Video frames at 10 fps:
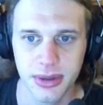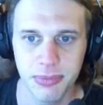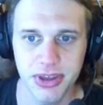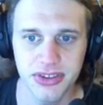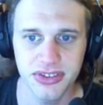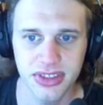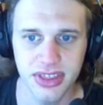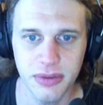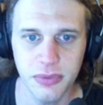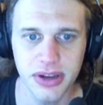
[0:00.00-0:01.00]
Because
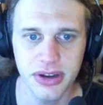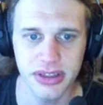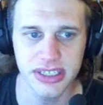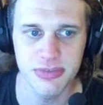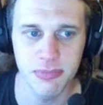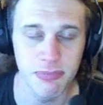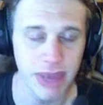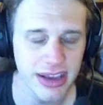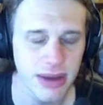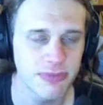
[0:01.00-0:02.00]
then we could at least
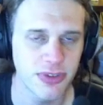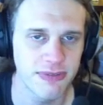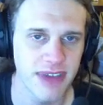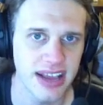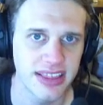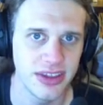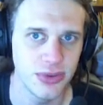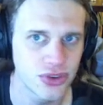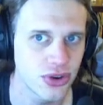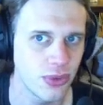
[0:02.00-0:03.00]
make up for the fact that you
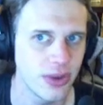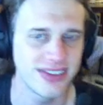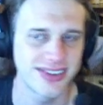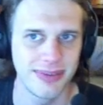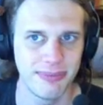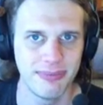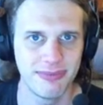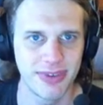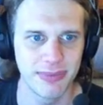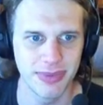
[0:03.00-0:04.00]
took away some
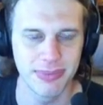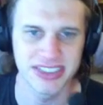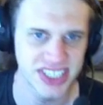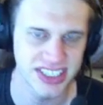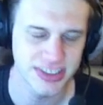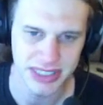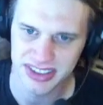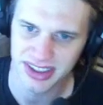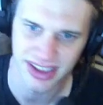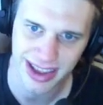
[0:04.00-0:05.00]
from the best chess piece
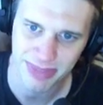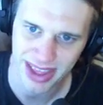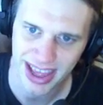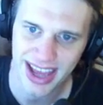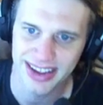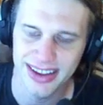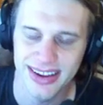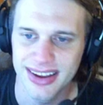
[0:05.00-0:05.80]
in the game that had it.